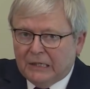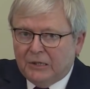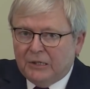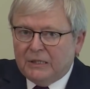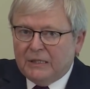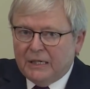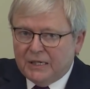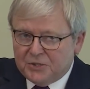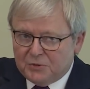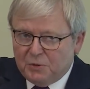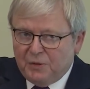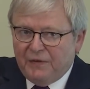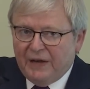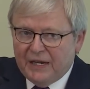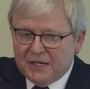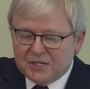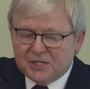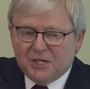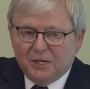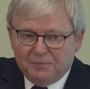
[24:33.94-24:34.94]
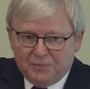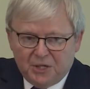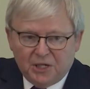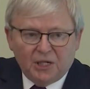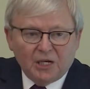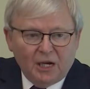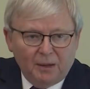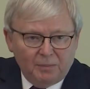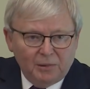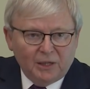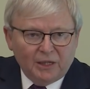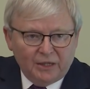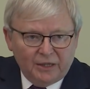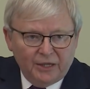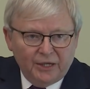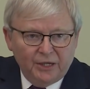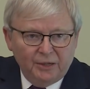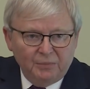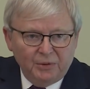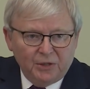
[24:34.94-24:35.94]
yes, we've had some decoupling
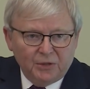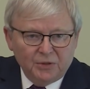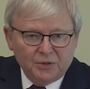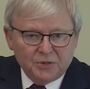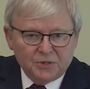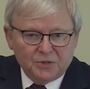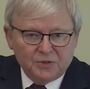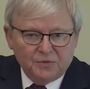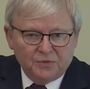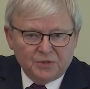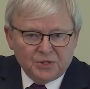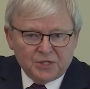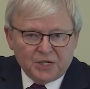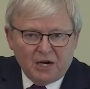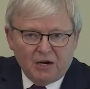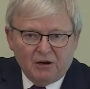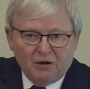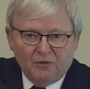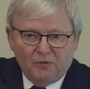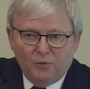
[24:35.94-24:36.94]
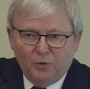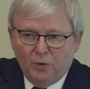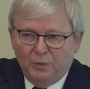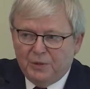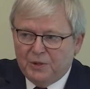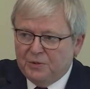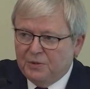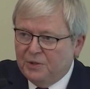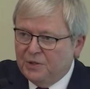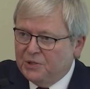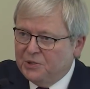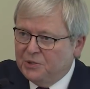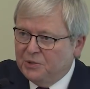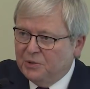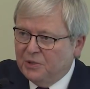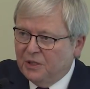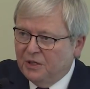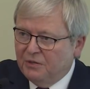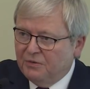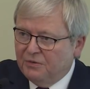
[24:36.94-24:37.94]
there because of the tariff war between the
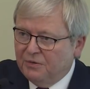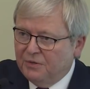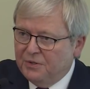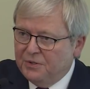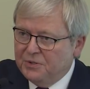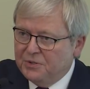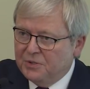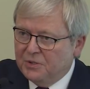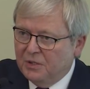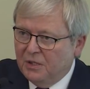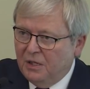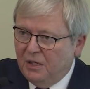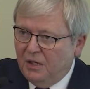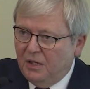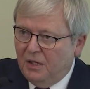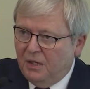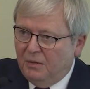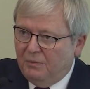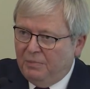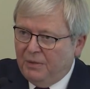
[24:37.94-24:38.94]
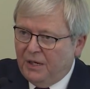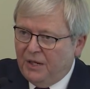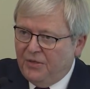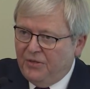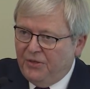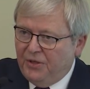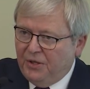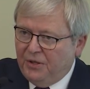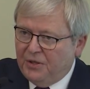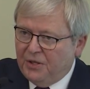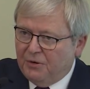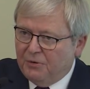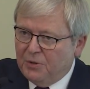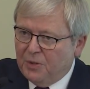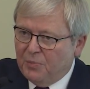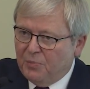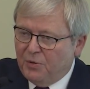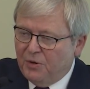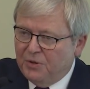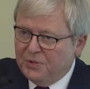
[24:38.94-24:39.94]
two countries, but I think they're in
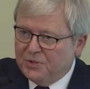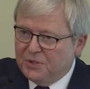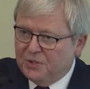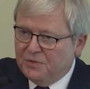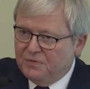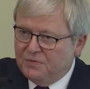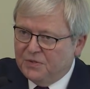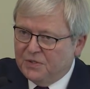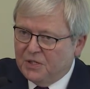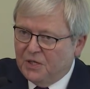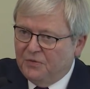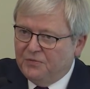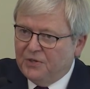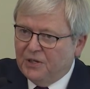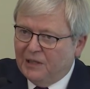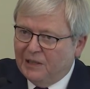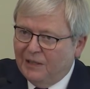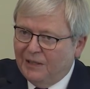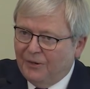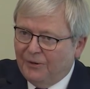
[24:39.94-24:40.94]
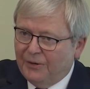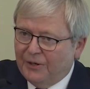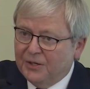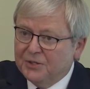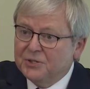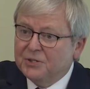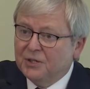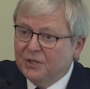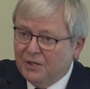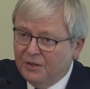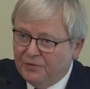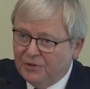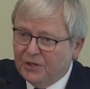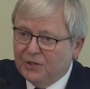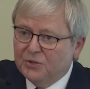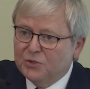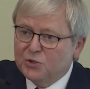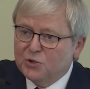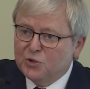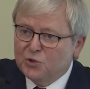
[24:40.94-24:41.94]
the process of declaring a
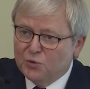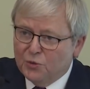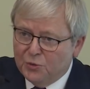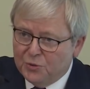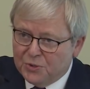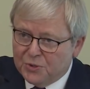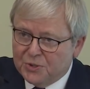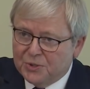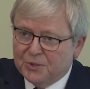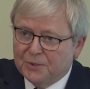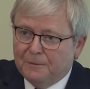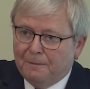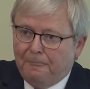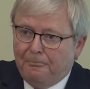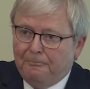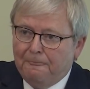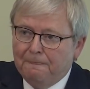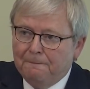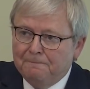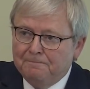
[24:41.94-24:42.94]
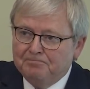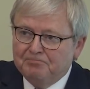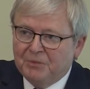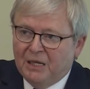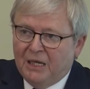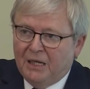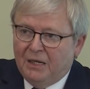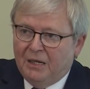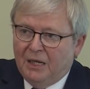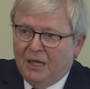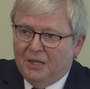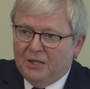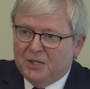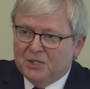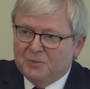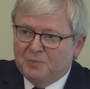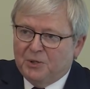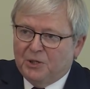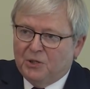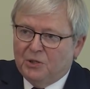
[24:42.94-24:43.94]
significant truce. And
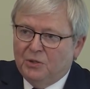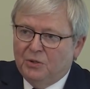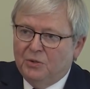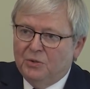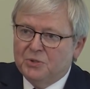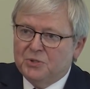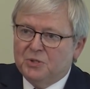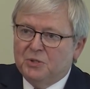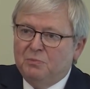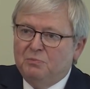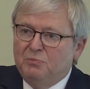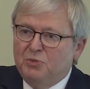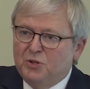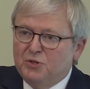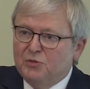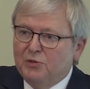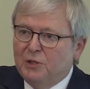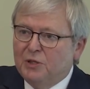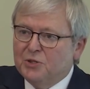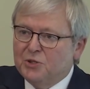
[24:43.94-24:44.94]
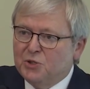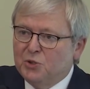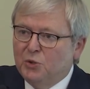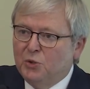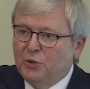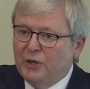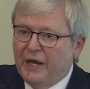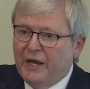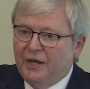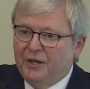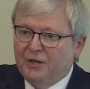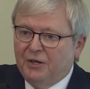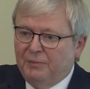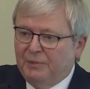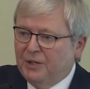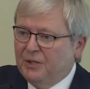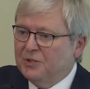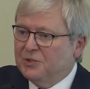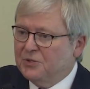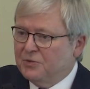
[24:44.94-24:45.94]
that's because mutually assured
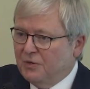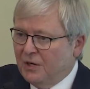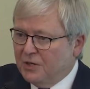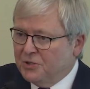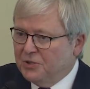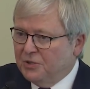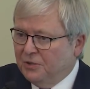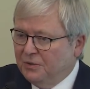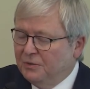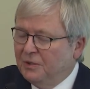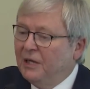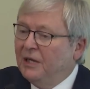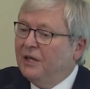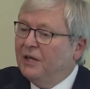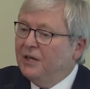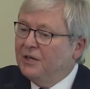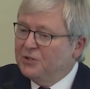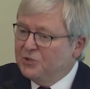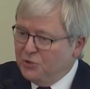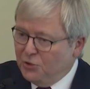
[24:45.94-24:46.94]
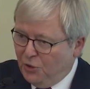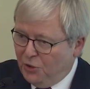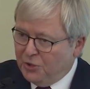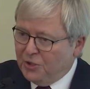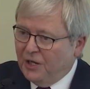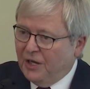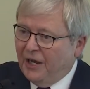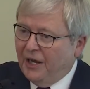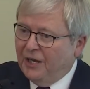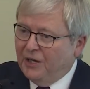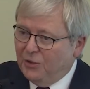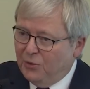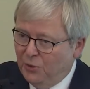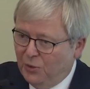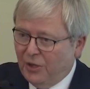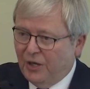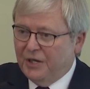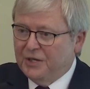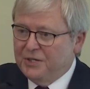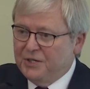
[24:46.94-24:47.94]
economic destruction is not a
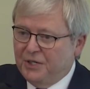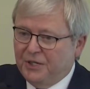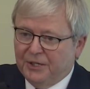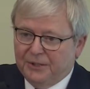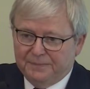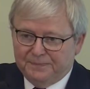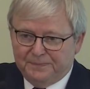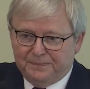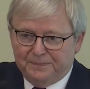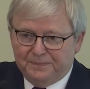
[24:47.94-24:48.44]
good idea.